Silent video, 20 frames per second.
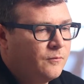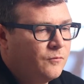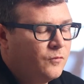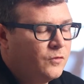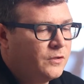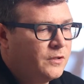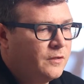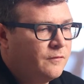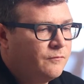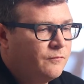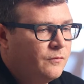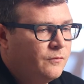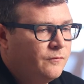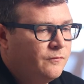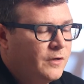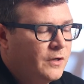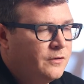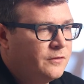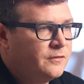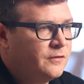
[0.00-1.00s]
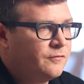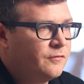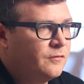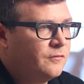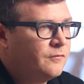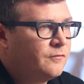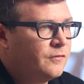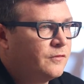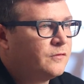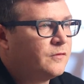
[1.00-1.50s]
really a very
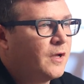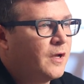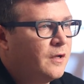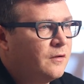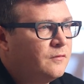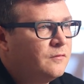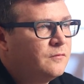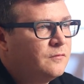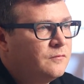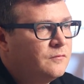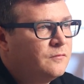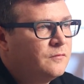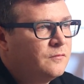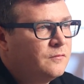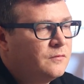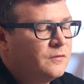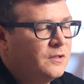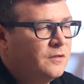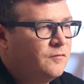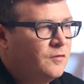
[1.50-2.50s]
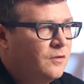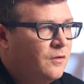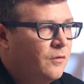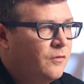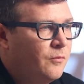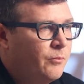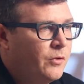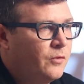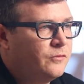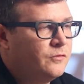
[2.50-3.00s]
different facade, even though
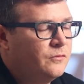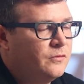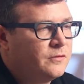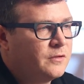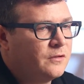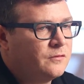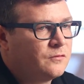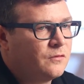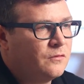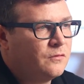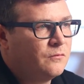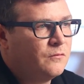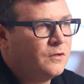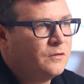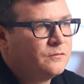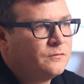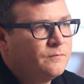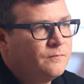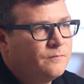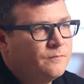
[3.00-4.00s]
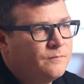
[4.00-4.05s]
they're both unitized curtain walls.